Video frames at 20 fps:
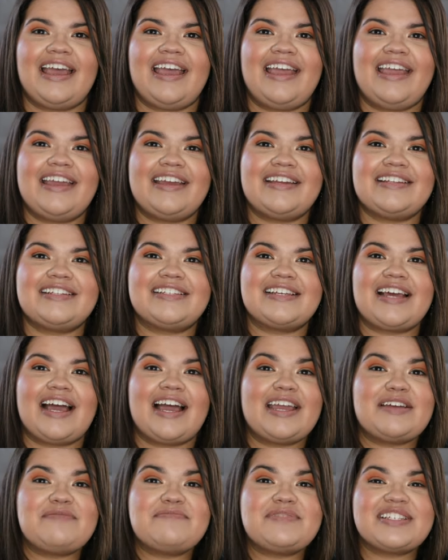And
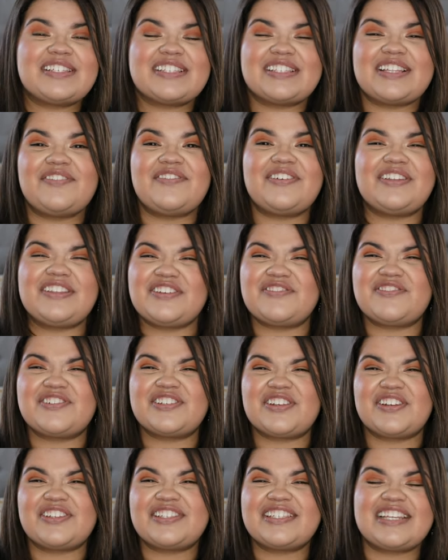I'm just loving the
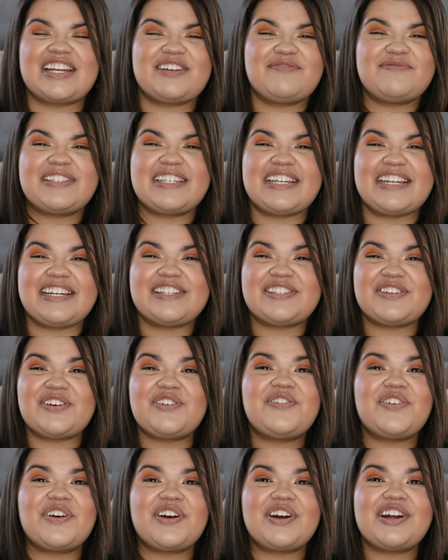results that I'm seeing so
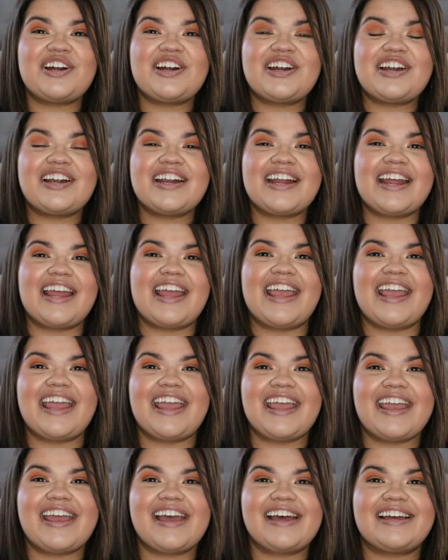far,
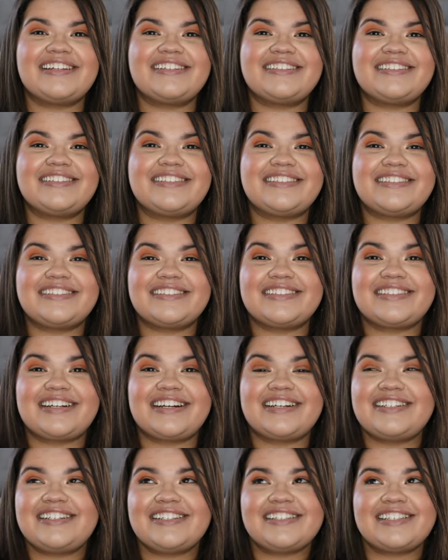and
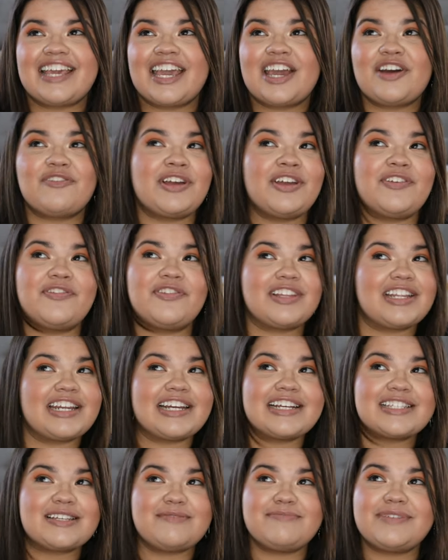I just can't wait for the
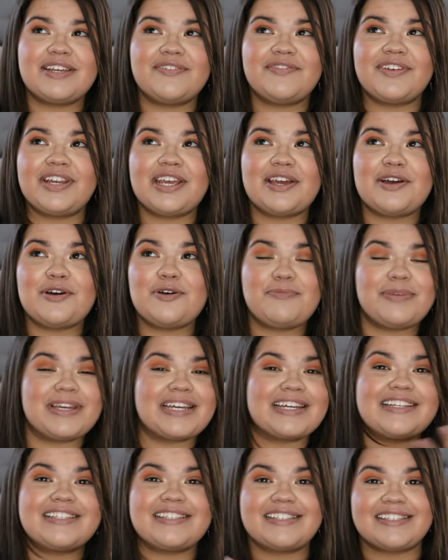next update video,
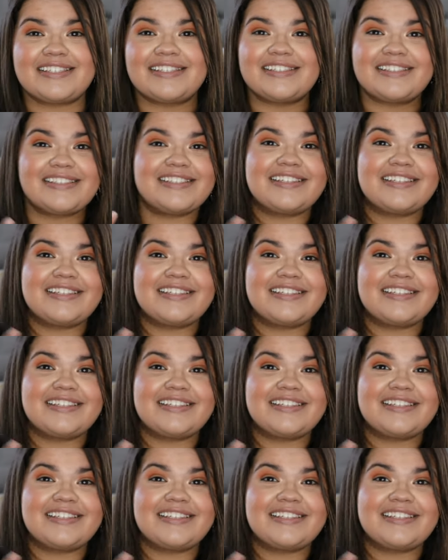because